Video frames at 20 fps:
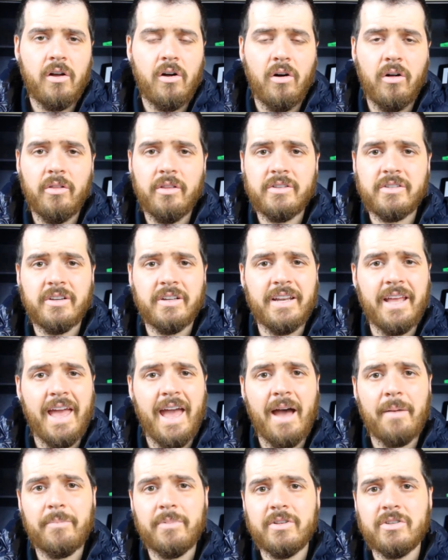all that's going to
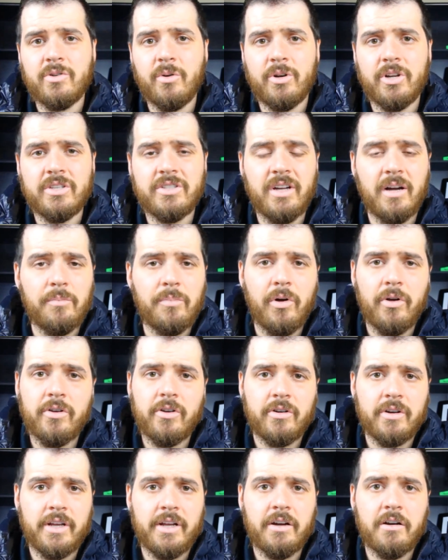happen is you're going to dump all
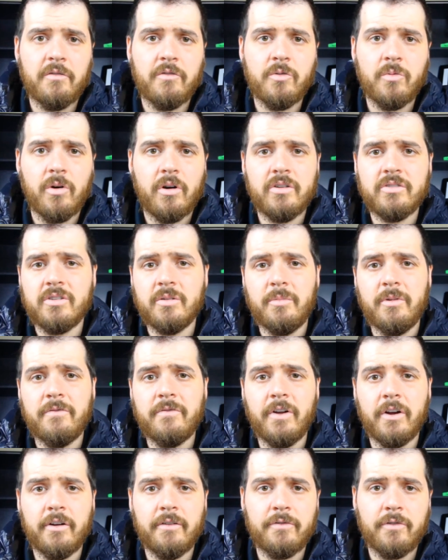your gear everywhere. It's going to be
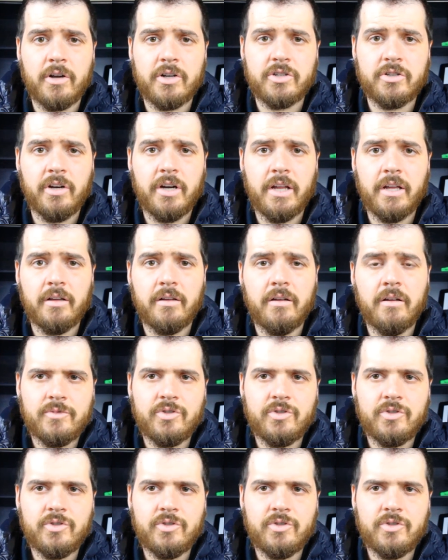very frustrating.